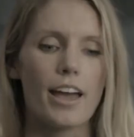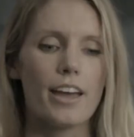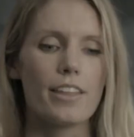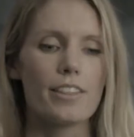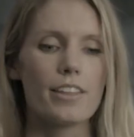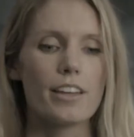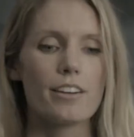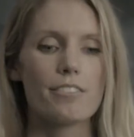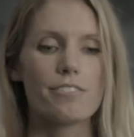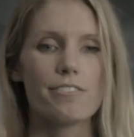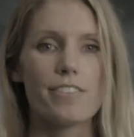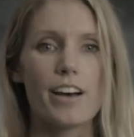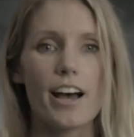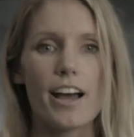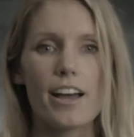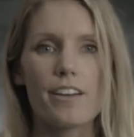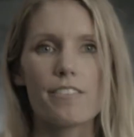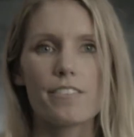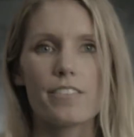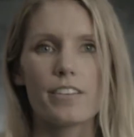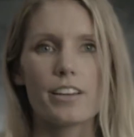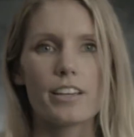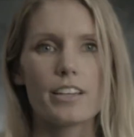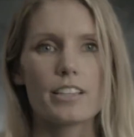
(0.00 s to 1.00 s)
And then
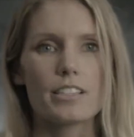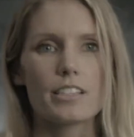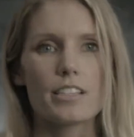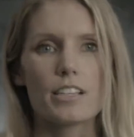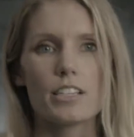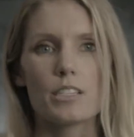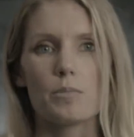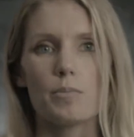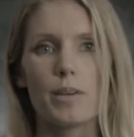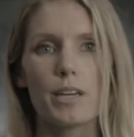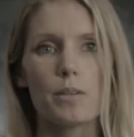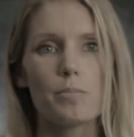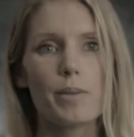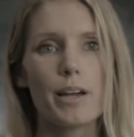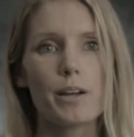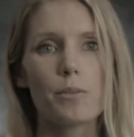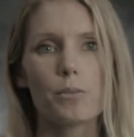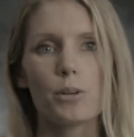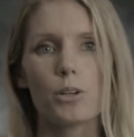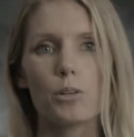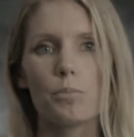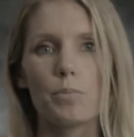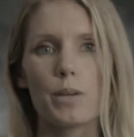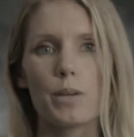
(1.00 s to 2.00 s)
5 is it's made by real